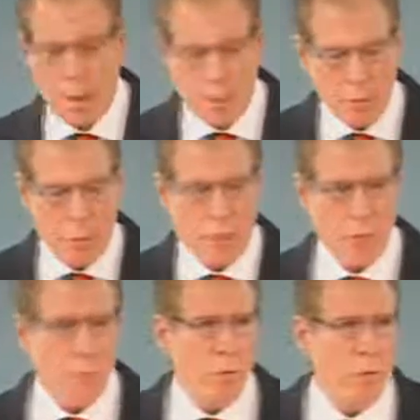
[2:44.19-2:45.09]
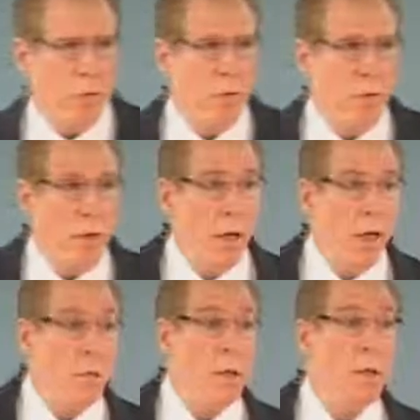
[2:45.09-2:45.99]
Bible class on Tuesday
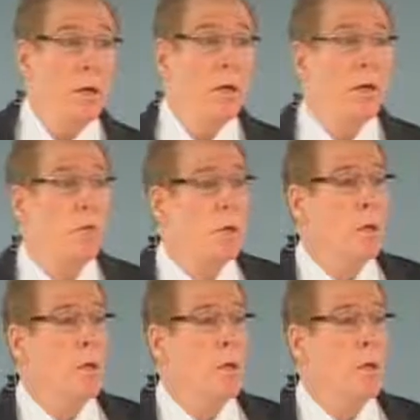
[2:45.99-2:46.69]
night because